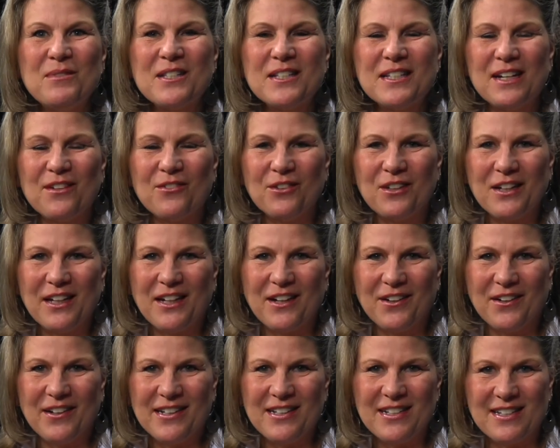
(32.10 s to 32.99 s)
Stephanie
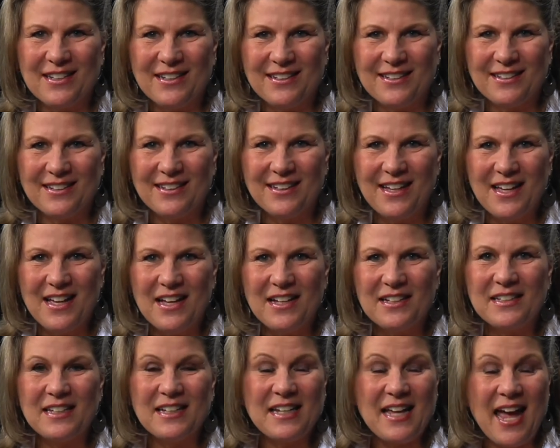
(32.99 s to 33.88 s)
Erickson.
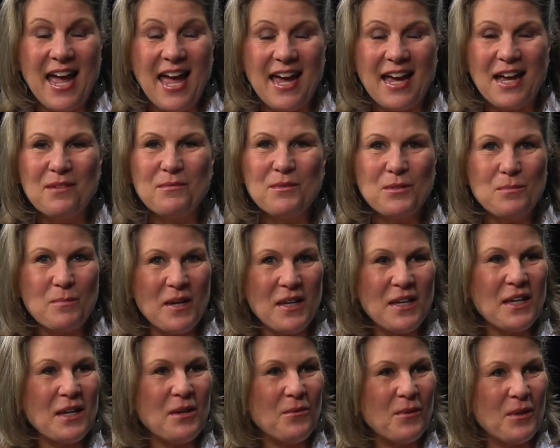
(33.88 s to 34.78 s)
Today I'm
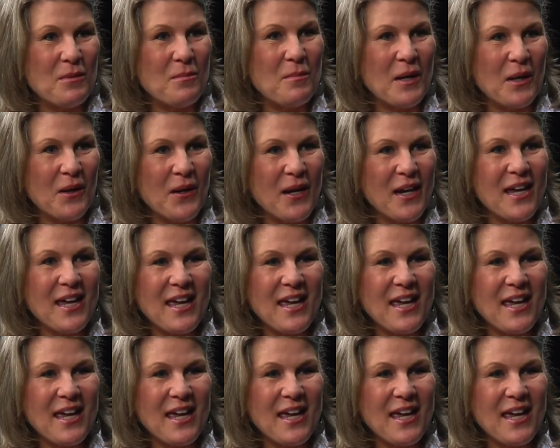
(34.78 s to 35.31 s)
speaking with Mary